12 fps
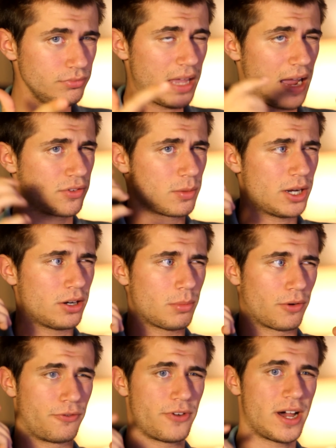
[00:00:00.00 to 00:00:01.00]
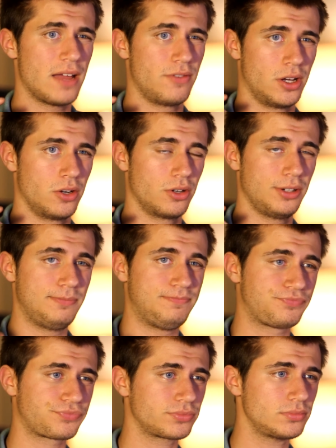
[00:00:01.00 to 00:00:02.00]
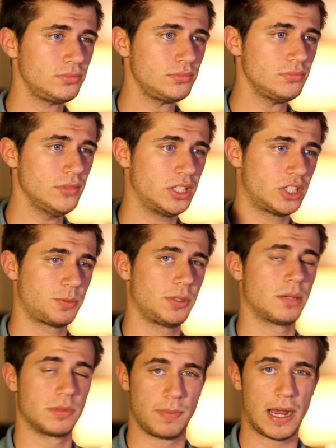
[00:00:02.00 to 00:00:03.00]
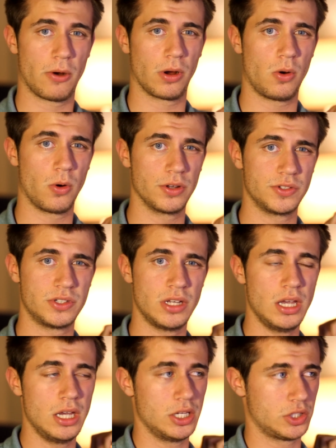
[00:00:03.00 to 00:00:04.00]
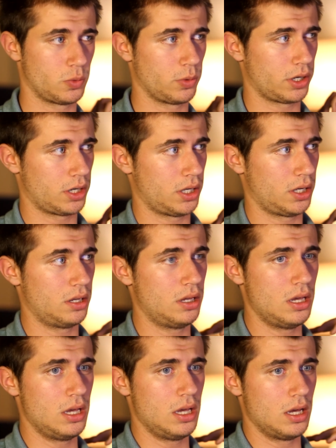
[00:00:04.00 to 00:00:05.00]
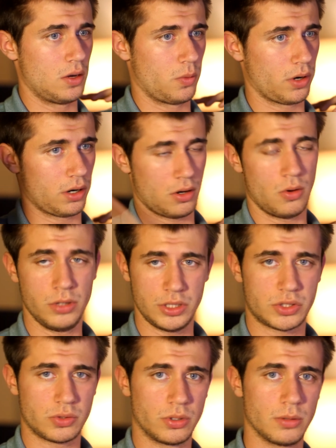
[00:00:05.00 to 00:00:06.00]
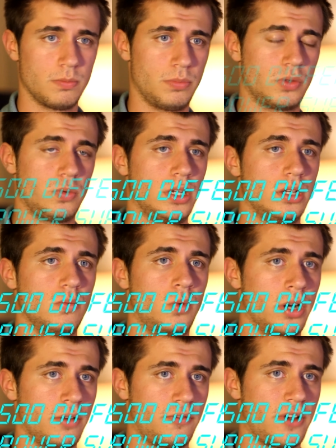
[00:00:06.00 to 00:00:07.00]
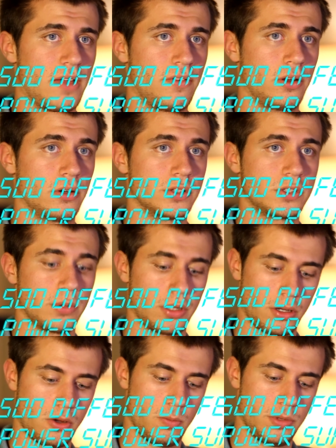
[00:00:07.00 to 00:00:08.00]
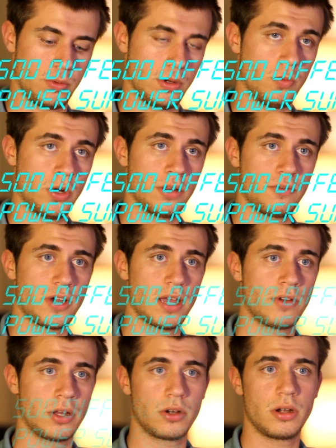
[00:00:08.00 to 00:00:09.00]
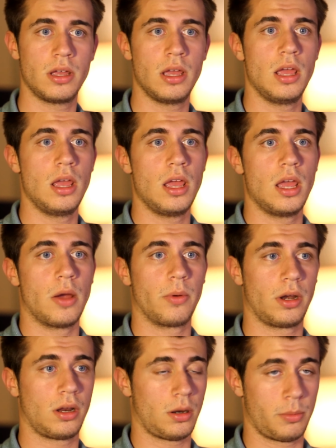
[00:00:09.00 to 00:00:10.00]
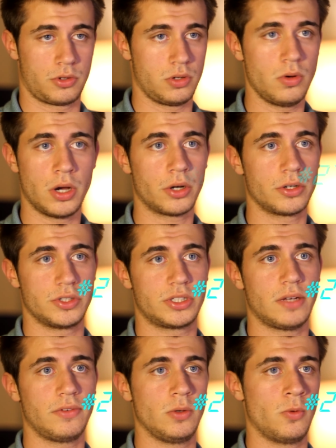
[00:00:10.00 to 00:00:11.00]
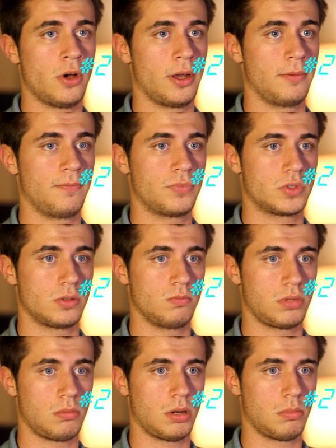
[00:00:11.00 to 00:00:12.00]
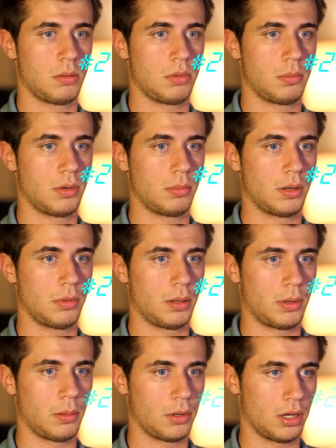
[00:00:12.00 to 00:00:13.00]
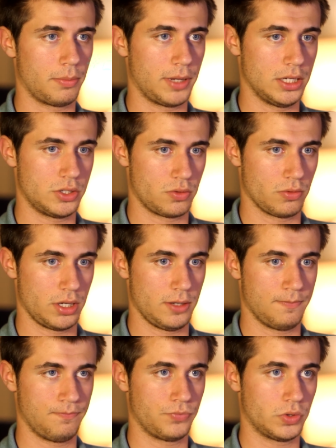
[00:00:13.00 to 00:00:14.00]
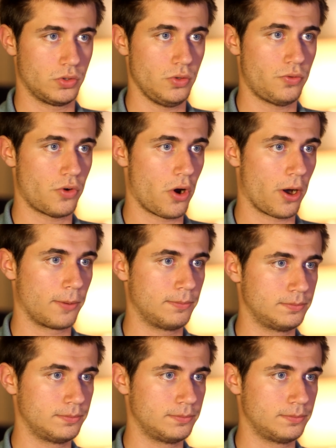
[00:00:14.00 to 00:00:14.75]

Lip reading: after about number 500, it just becomes power cords. So we're gonna only sort between 1 and 500. So we're gonna go between 1 and 500. We're getting number 271. So blah blah blah blah blah blah blah blah blah. Page 3. Too far.